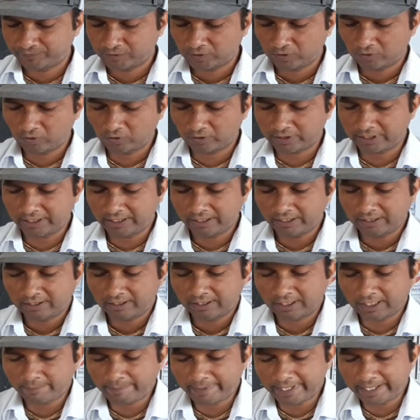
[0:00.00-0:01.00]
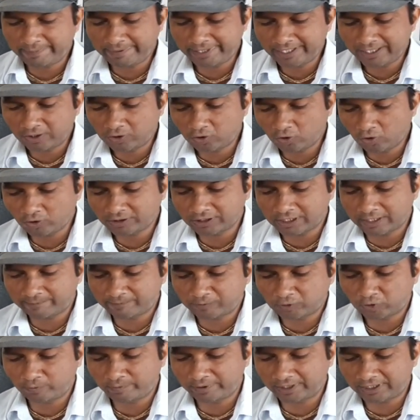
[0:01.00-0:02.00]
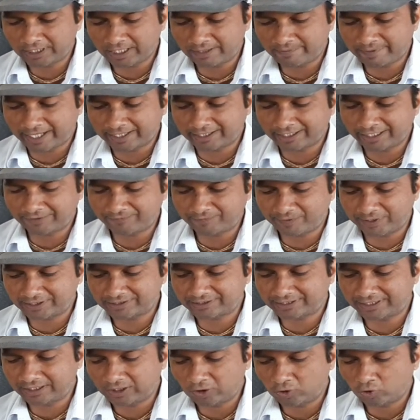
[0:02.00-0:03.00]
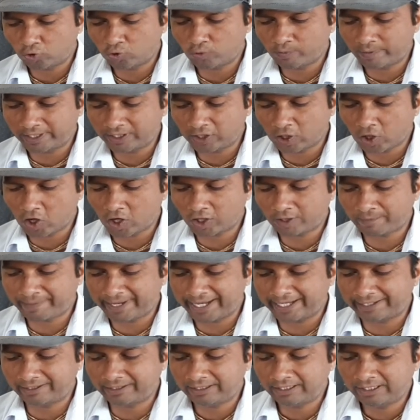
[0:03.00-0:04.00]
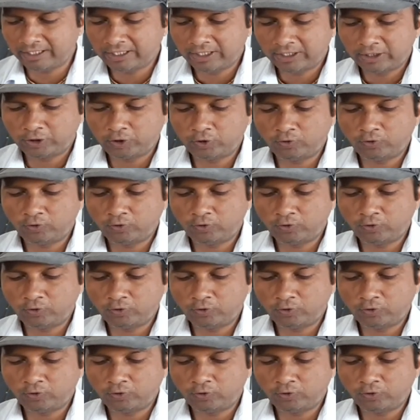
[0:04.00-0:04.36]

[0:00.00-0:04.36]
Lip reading: Okay, a baby grows up to become adult person, woman or man.